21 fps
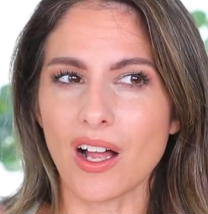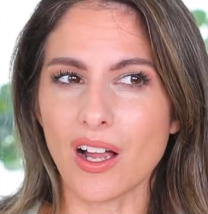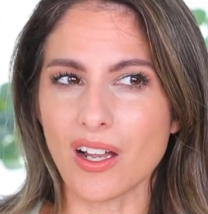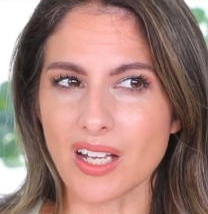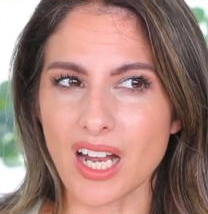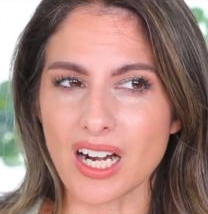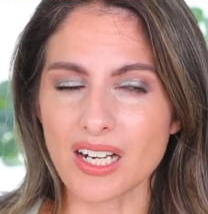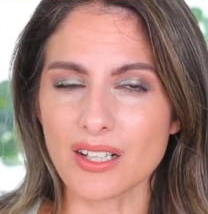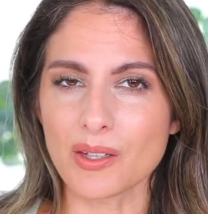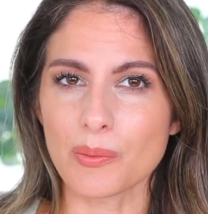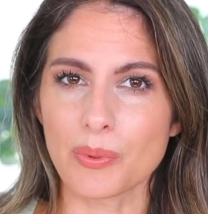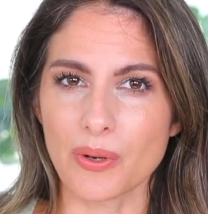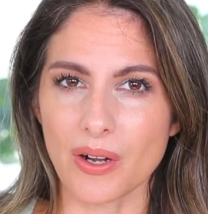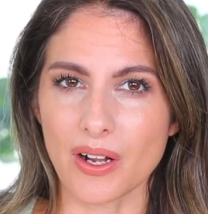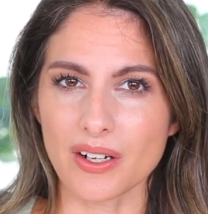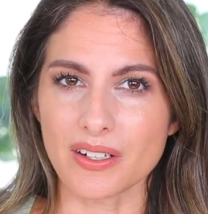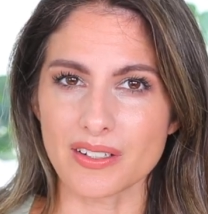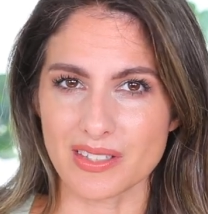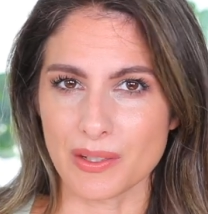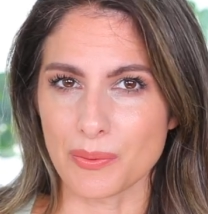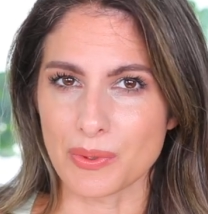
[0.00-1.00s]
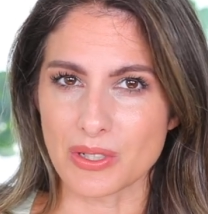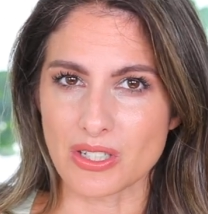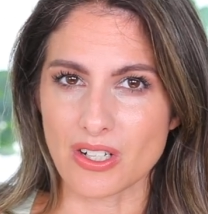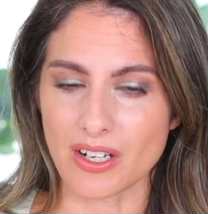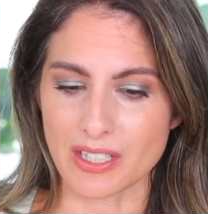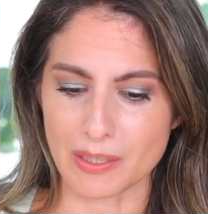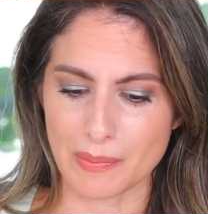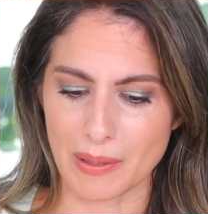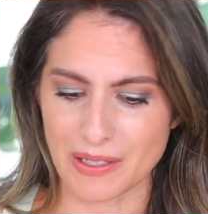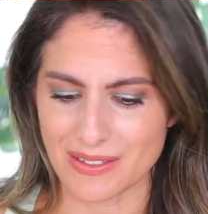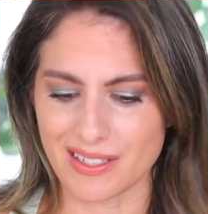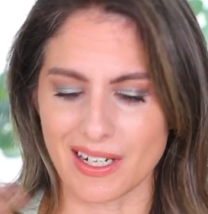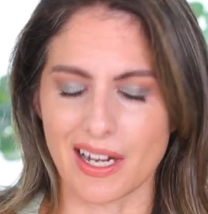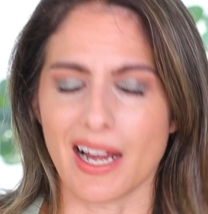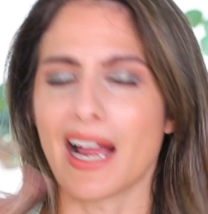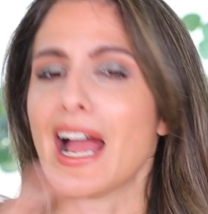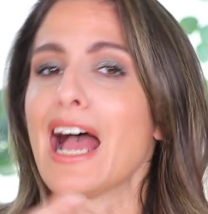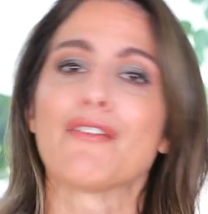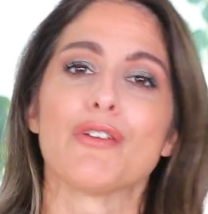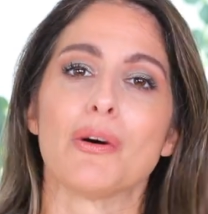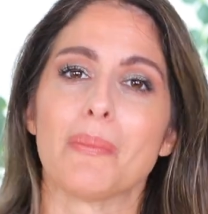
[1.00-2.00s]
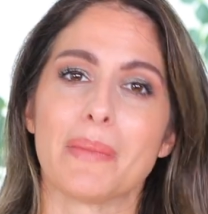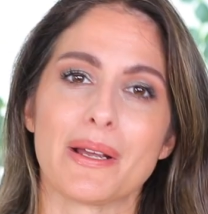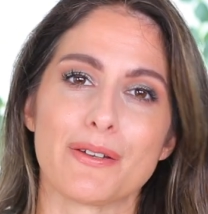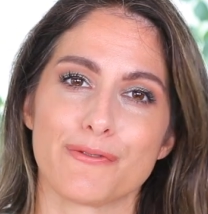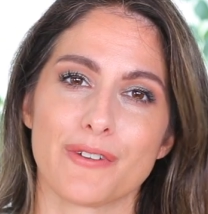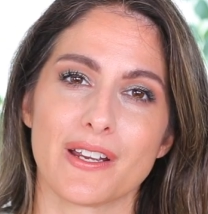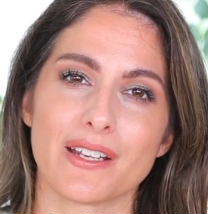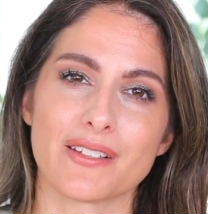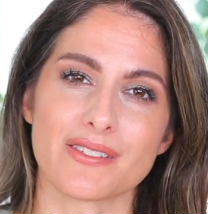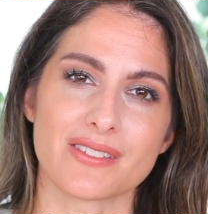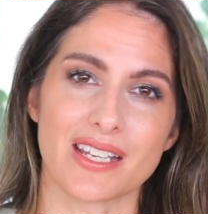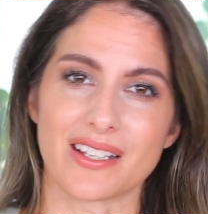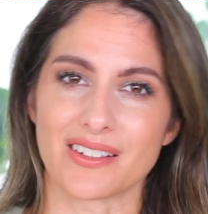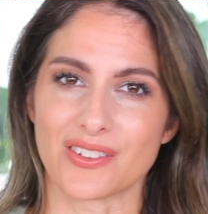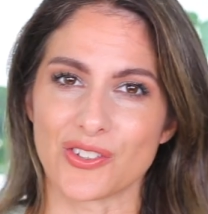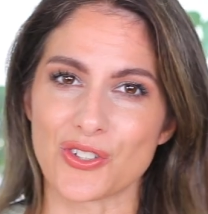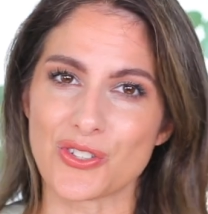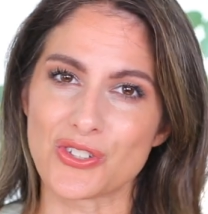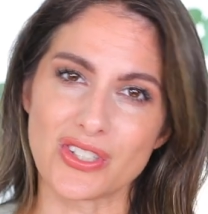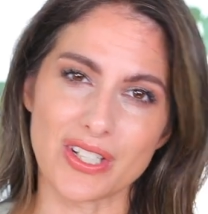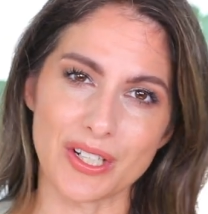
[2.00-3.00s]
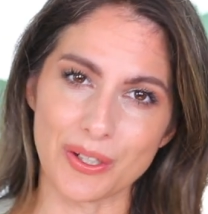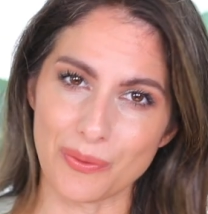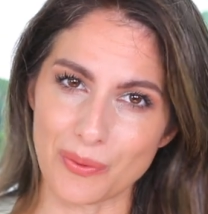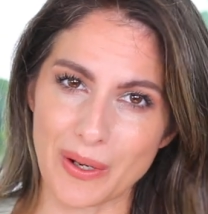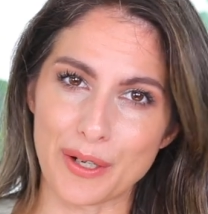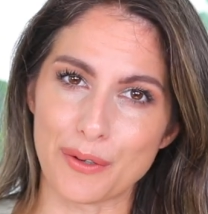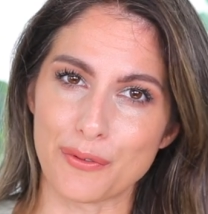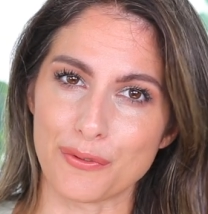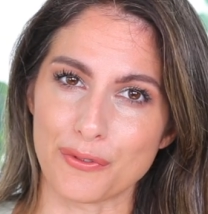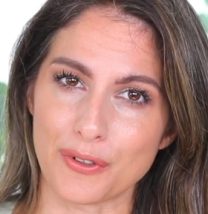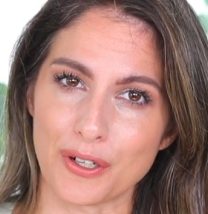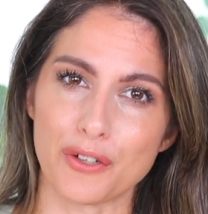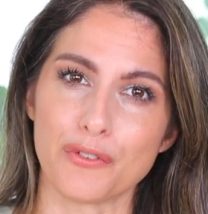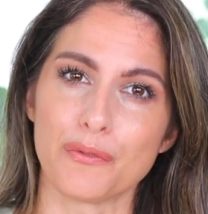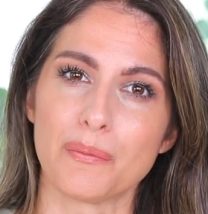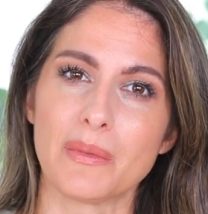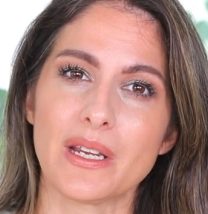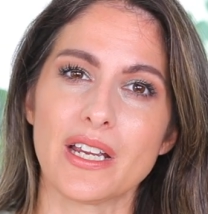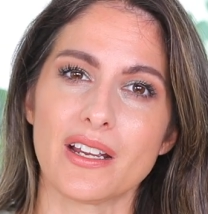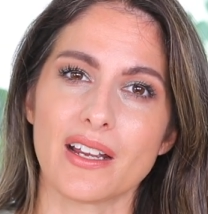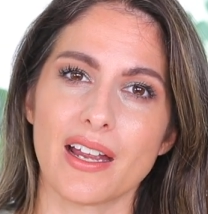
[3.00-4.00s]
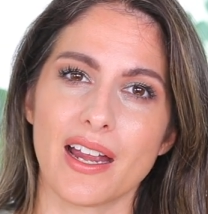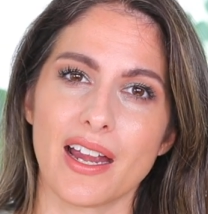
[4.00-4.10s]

a lot of the products that we talked about today I have on my face. Like they're sitting right in front of me.